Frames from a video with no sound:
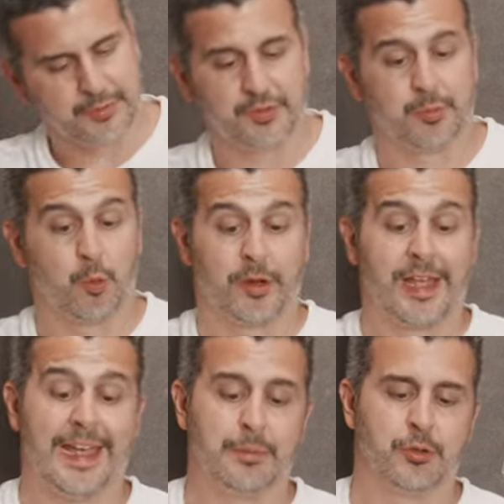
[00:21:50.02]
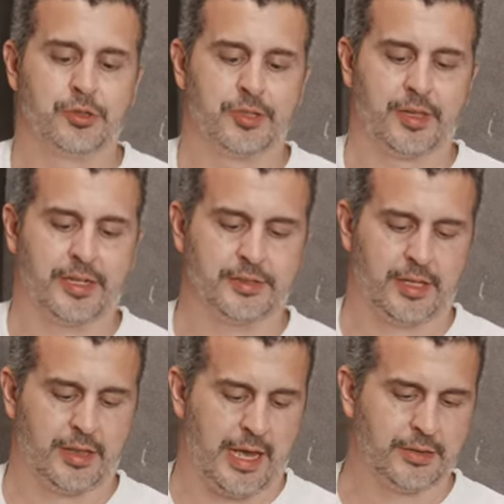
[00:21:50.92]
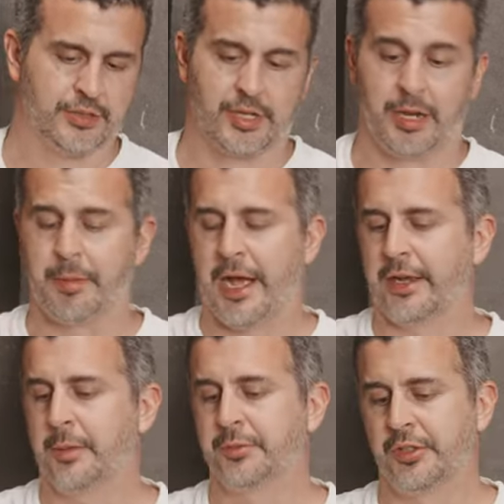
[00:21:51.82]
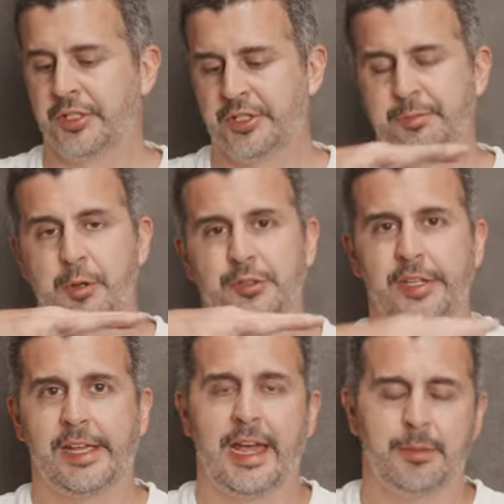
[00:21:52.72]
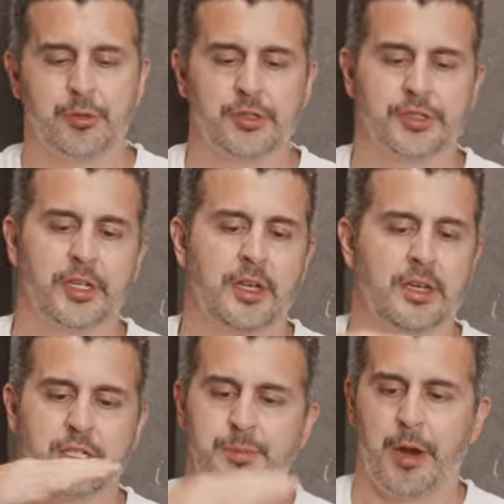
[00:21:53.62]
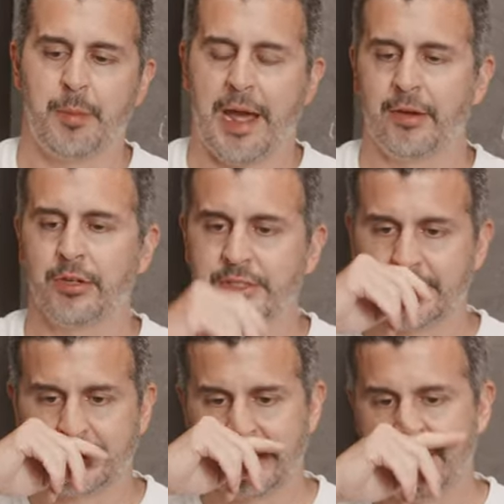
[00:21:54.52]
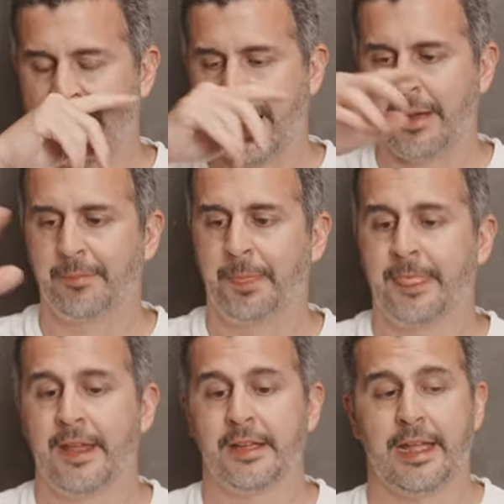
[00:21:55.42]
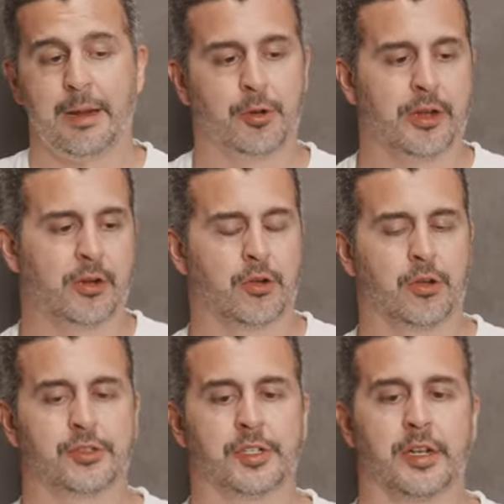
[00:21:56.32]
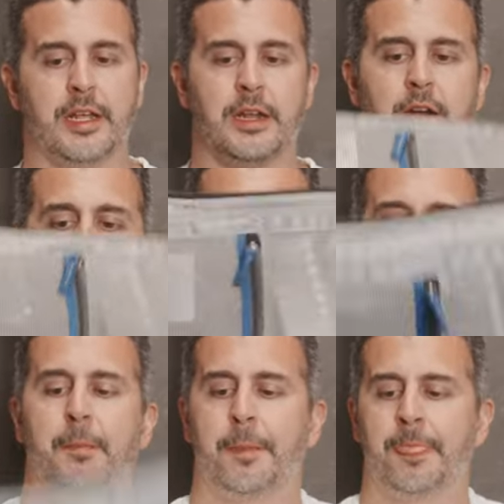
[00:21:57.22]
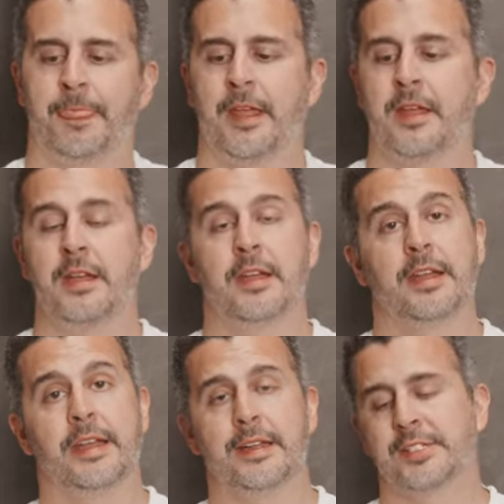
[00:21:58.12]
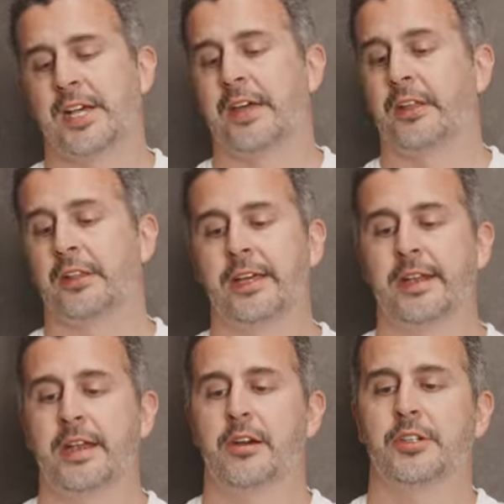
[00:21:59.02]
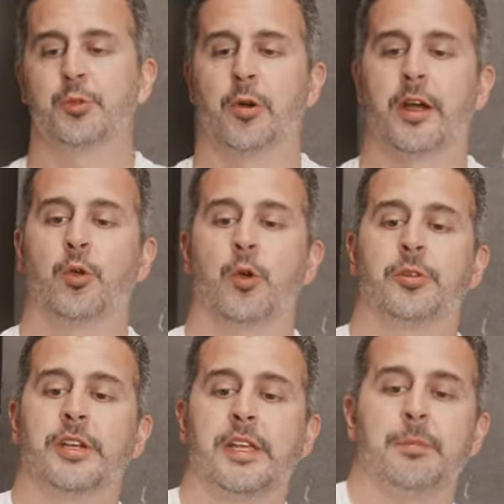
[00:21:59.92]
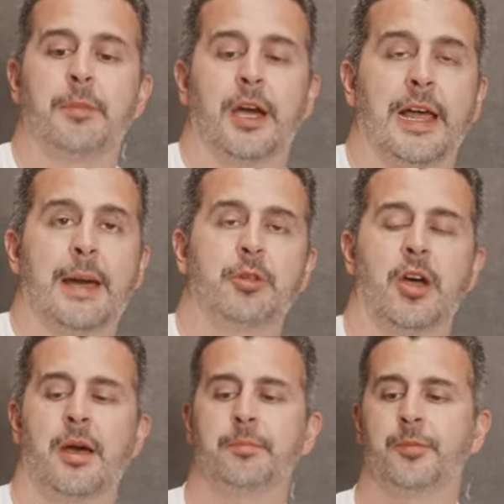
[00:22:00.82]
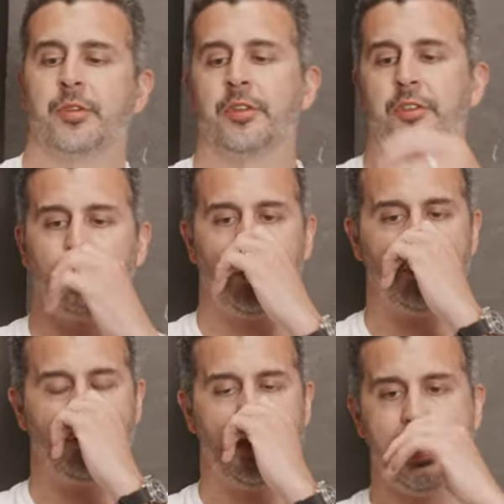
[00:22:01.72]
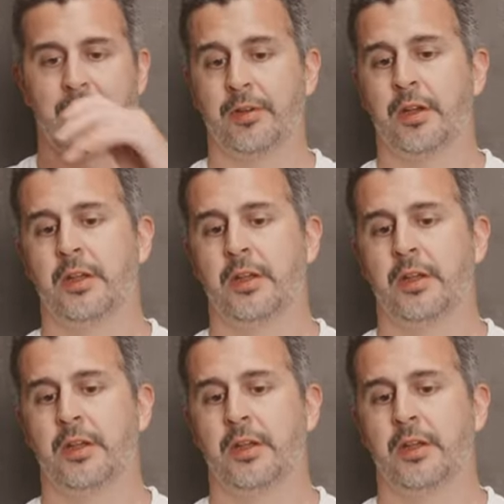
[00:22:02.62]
of some more cables and things like that, just kind of backup. So this is mostly cables, spare batteries, things like that. Camera gear all goes in here. Inside the lid here is where I normally keep my laptop. So this is where I would have,